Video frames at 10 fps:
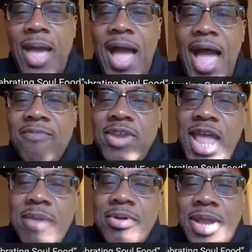I have a
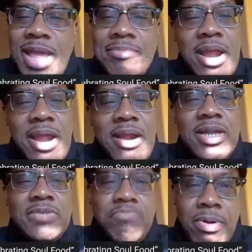neighbor named Terrence
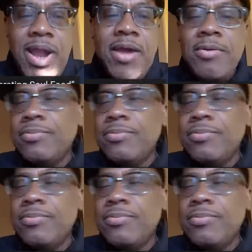Brown.